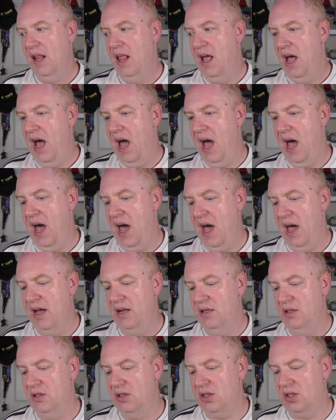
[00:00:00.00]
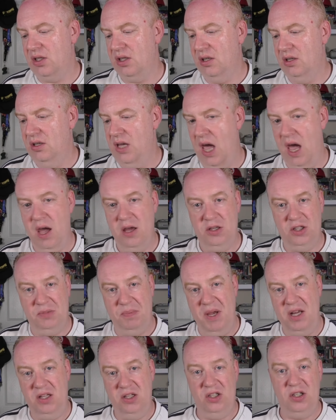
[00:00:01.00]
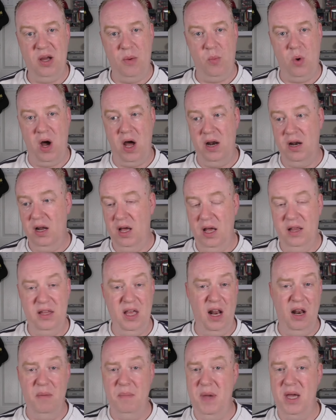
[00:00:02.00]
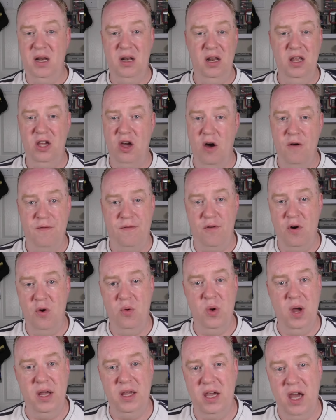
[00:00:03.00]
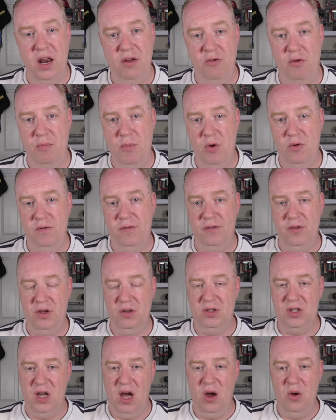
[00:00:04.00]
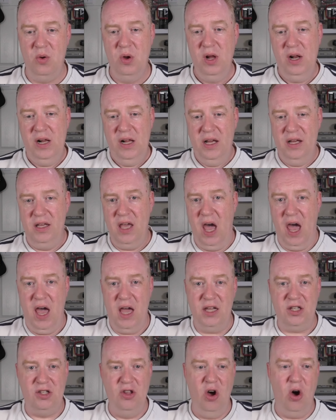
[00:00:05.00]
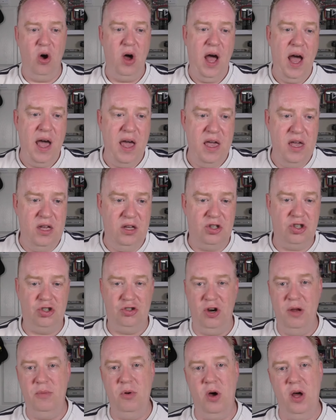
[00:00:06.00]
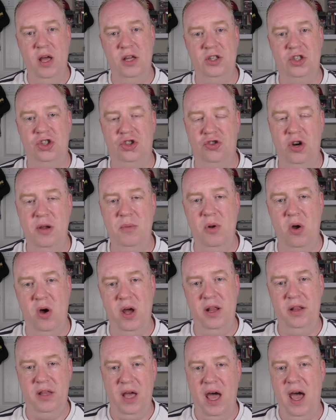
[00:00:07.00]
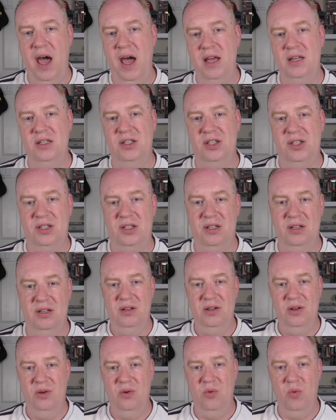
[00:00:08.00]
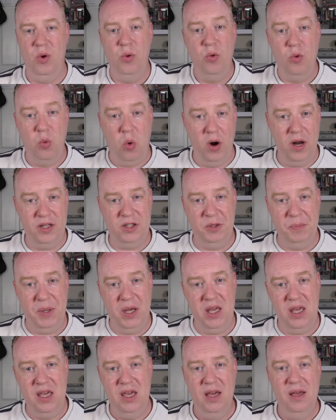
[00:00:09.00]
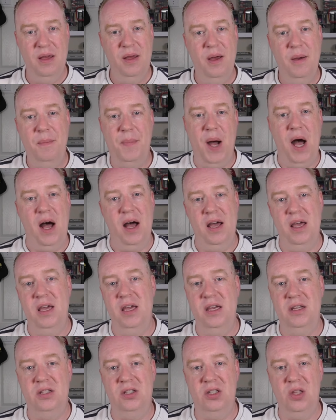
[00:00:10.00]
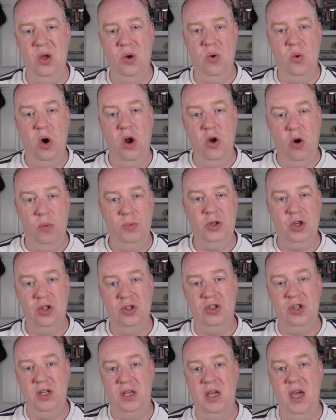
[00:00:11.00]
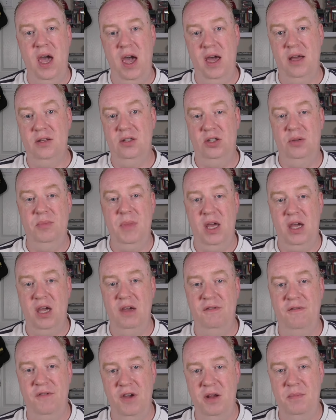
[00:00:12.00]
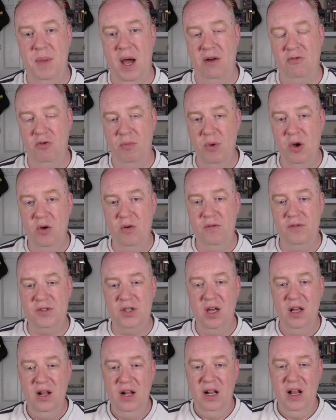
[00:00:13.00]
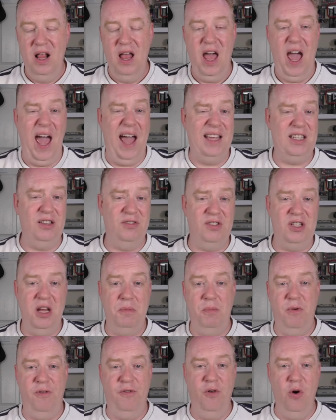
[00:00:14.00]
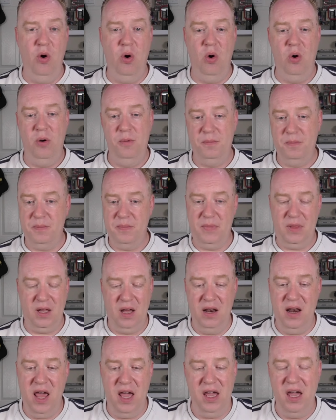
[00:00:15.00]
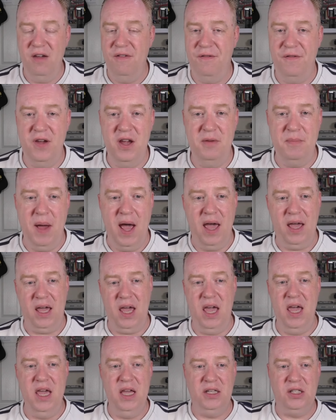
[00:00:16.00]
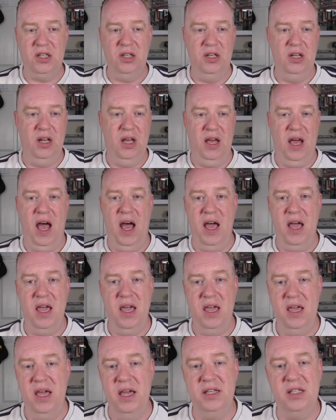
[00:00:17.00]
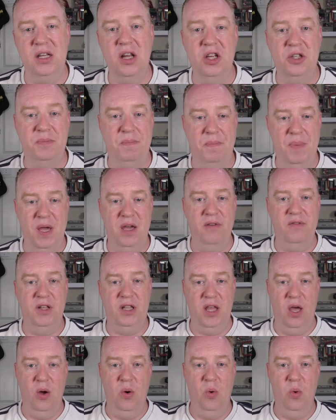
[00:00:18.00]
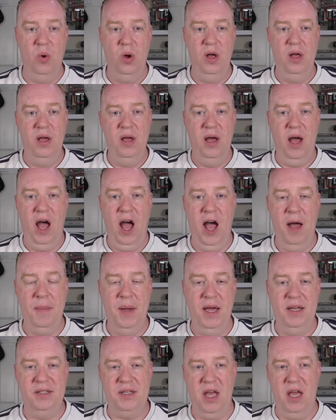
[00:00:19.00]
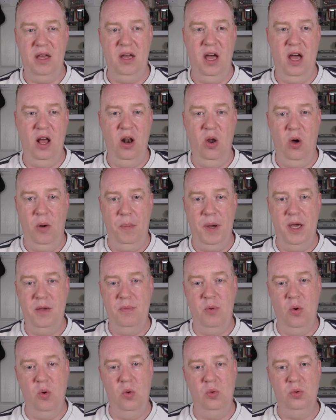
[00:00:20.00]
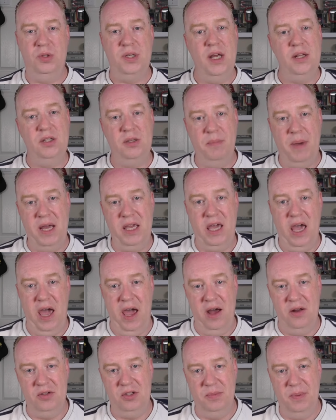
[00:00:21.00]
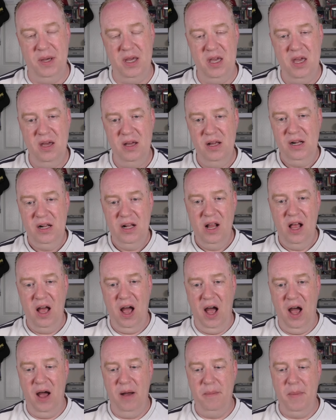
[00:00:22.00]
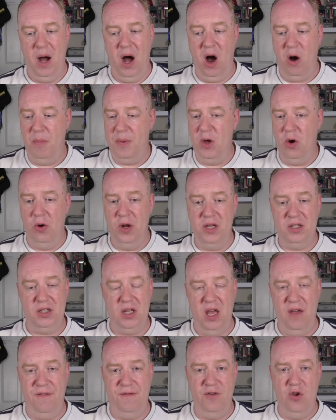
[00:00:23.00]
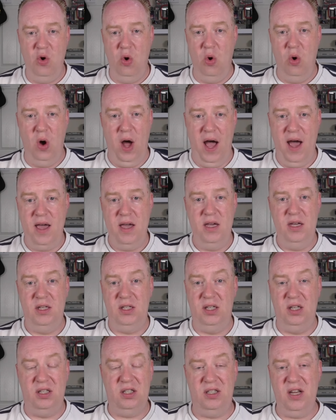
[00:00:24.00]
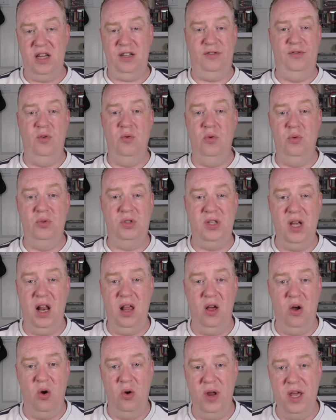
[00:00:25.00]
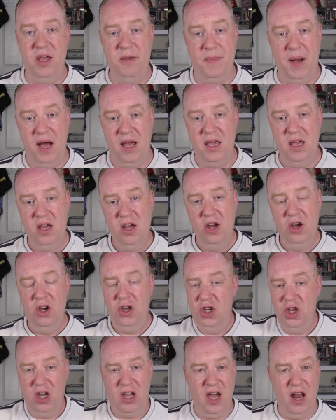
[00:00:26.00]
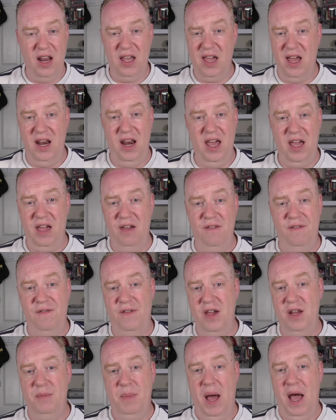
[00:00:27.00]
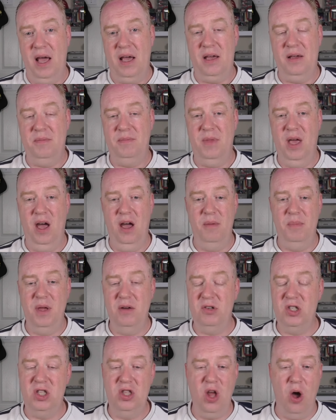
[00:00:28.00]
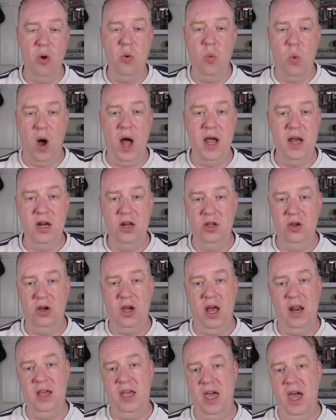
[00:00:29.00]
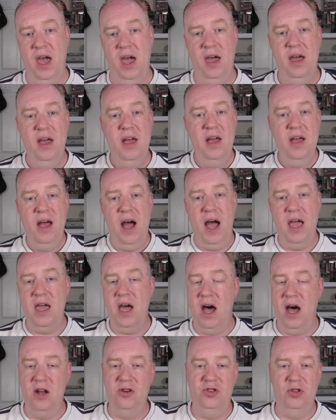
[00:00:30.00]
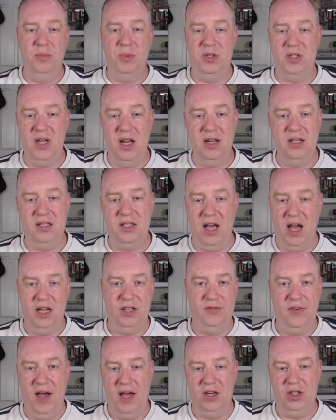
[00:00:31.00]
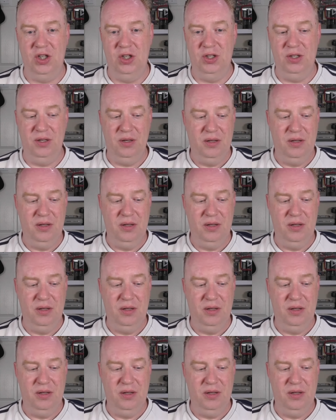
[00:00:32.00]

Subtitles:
and yeah, speak to someone, they'll immediately go through and get it removed for you. So yeah, it's not as streamlined as we would want it to be, but it is still an option to get some negative feedback removed. As I've said before, negative feedback isn't as big of a deal as a lot of people tend to make it out to be. I'll be honest, if you're a successful seller on eBay, you're going to get negative feedback. There is no way that you're going to get 100% satisfaction.